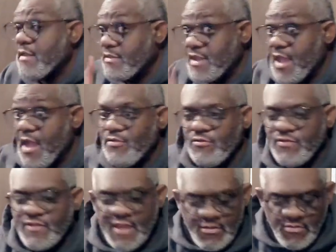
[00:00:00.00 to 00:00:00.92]
the other
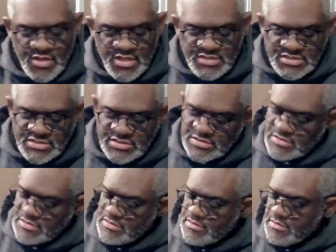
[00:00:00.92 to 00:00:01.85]
thing was,
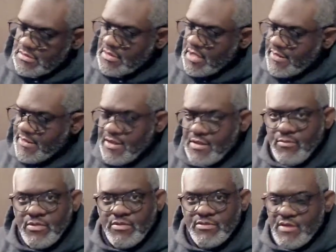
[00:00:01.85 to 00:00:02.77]
I think
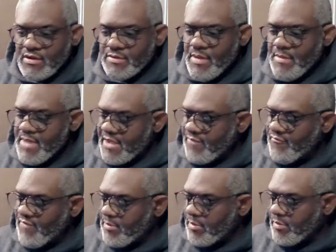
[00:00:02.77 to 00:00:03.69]
we were talking about making
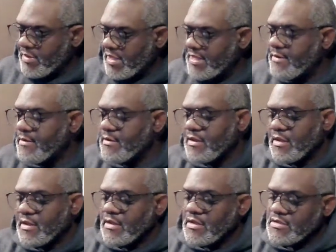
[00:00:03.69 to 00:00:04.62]
vibroblade.
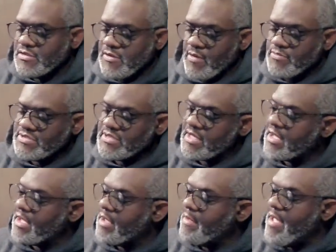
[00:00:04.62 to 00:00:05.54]
So I was
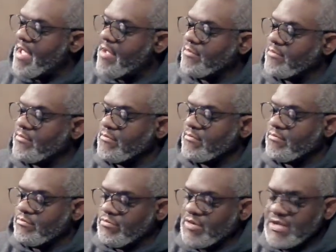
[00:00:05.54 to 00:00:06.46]
thinking about
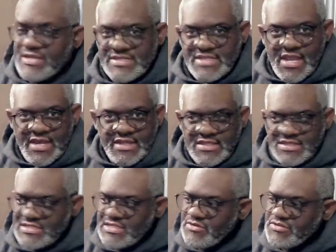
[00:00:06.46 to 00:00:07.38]
redesigning the
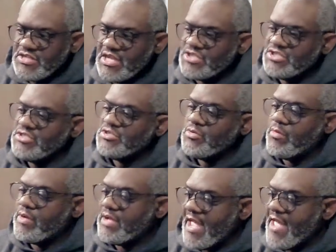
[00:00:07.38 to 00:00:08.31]
center section so
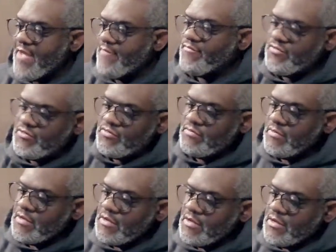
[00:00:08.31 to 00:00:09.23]
we could have
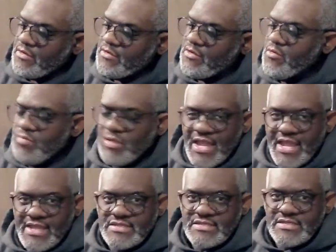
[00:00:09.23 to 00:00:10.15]
two
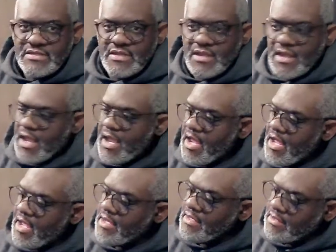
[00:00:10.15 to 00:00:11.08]
blades
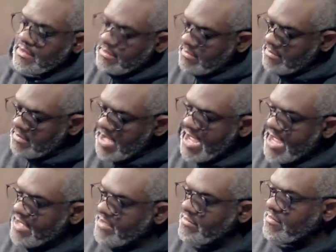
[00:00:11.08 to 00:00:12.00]
and a
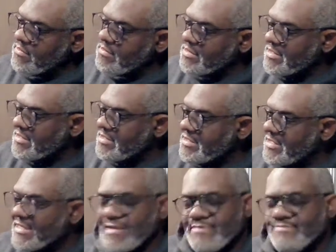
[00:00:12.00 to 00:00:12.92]
handle.
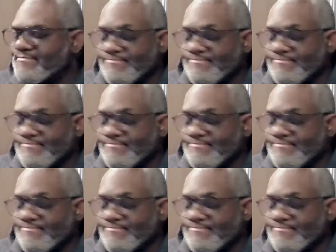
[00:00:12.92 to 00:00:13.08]
That